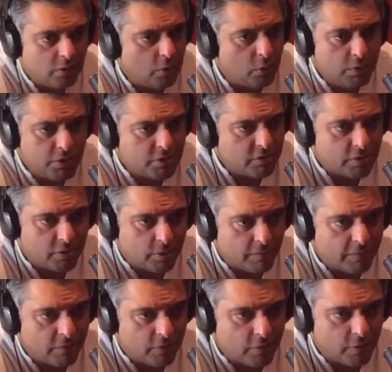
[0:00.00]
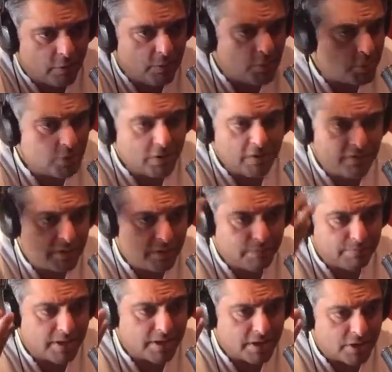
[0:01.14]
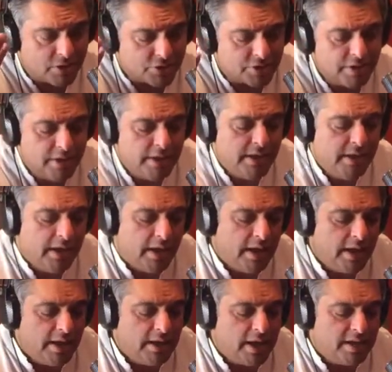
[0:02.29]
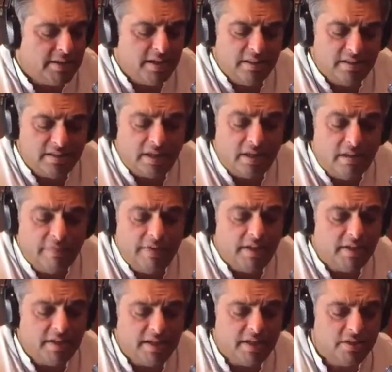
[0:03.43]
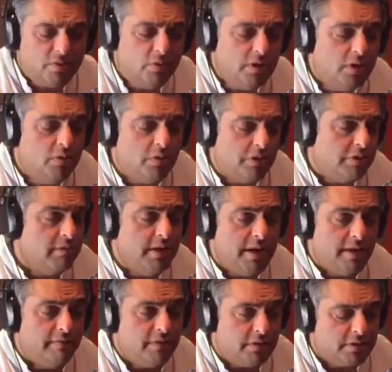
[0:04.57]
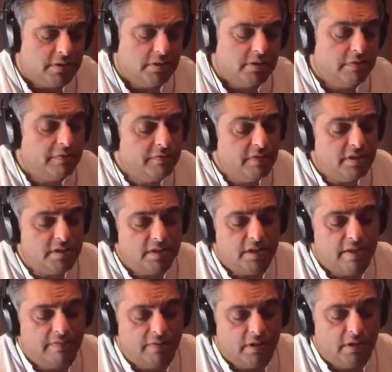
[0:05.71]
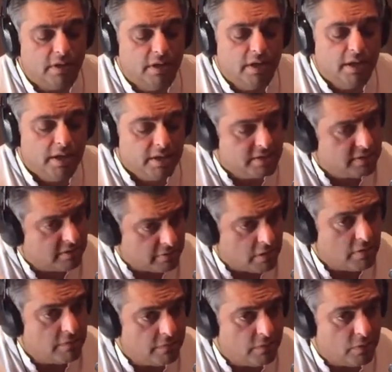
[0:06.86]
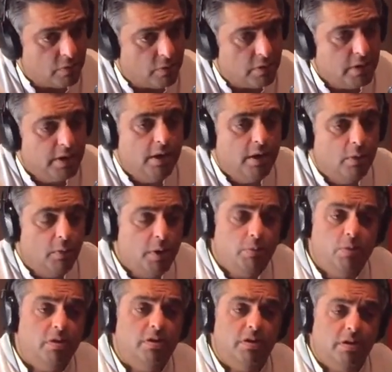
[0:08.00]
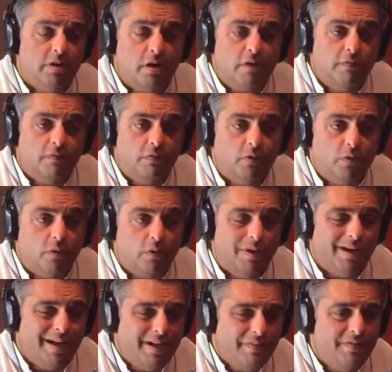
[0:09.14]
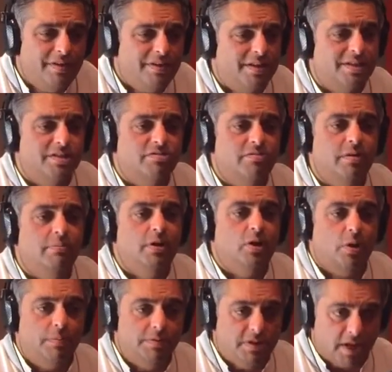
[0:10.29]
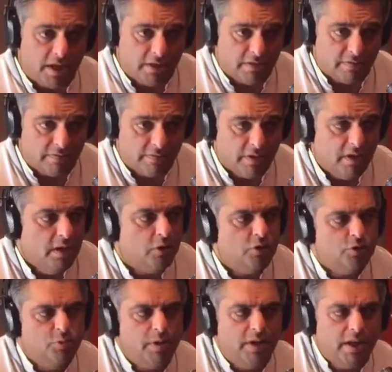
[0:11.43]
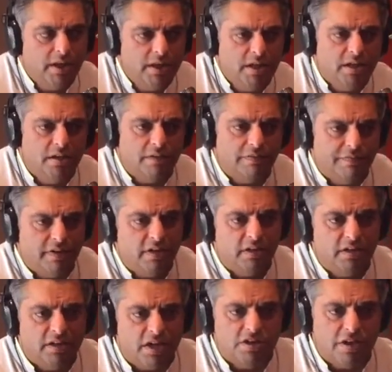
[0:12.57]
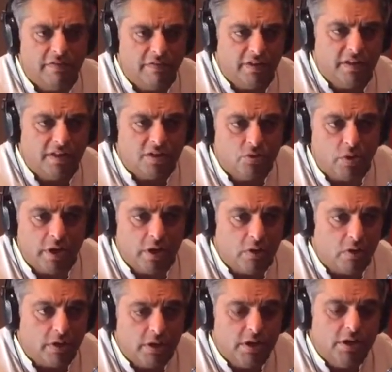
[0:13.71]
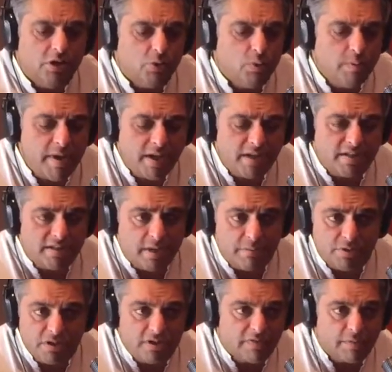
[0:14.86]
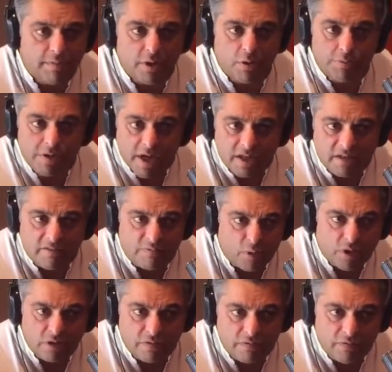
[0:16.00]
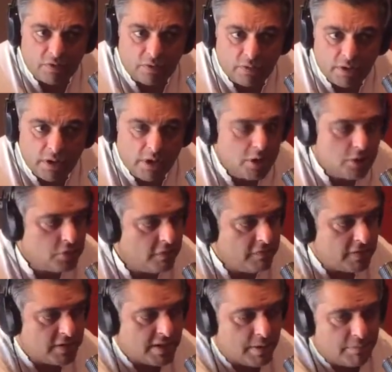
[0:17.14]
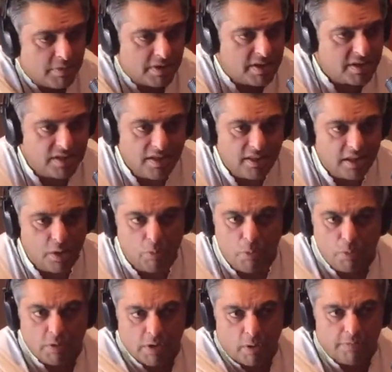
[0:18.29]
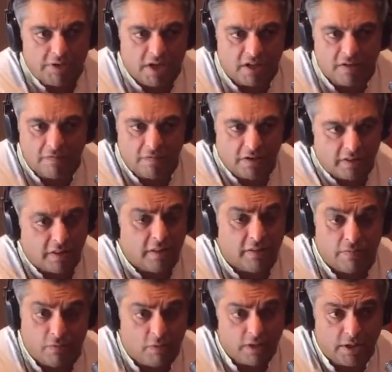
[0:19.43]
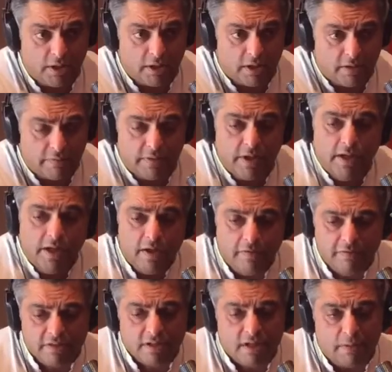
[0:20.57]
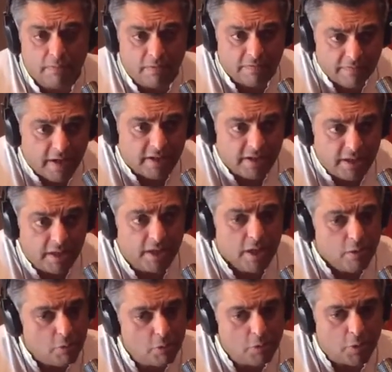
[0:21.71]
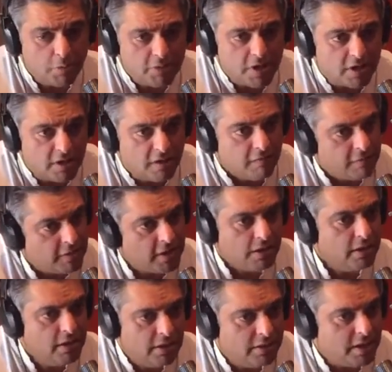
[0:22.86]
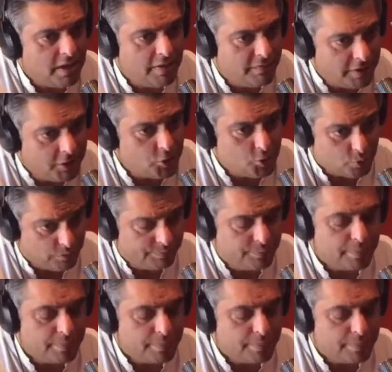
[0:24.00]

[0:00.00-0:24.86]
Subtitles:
Always on the top floor. We want to live in the penthouse. And I say this elevator has only got 3 levels. The first level is the ground floor. When we're on the ground floor, life is extremely objective, because we can hear, feel, touch everything that's going on. So we make assumptions from an objective point of view. So if there's a couple kissing there, we would objectively think they're falling in love. If there's a couple fighting, we would objectively think they have an issue.